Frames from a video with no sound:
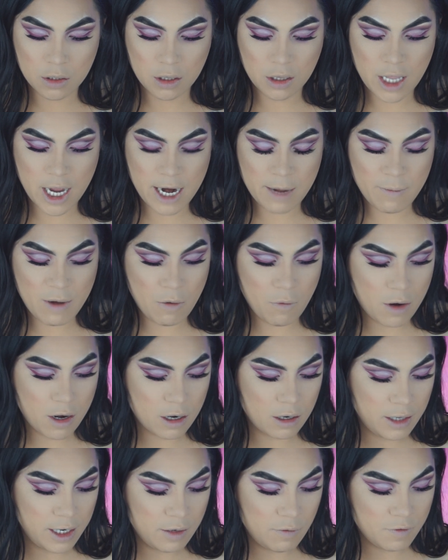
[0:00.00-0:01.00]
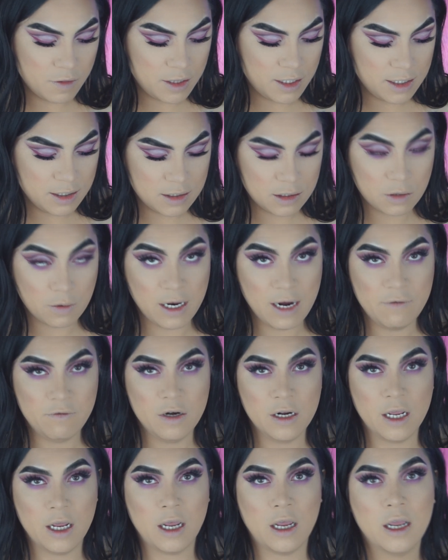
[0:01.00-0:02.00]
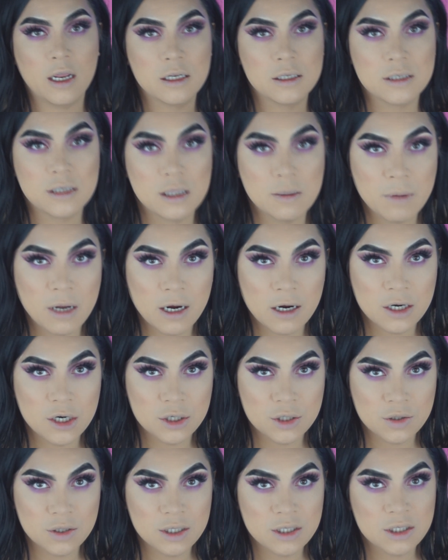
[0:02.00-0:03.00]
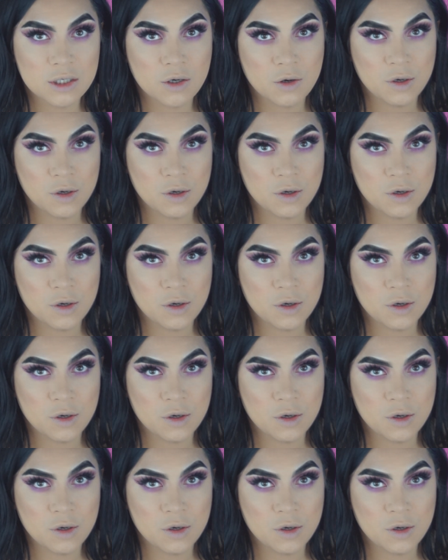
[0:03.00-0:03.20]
line my waterline with this, so I have to get into the mirror to do this